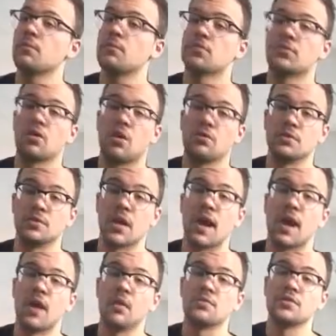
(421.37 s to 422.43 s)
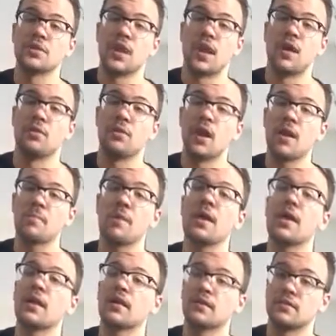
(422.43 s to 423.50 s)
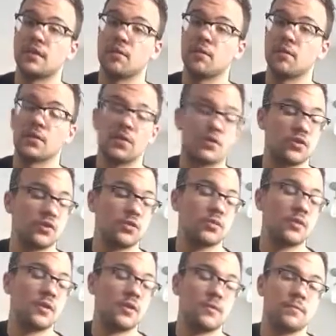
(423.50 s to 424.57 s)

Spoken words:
up. We just go down, down, up. Because then what we're going to do,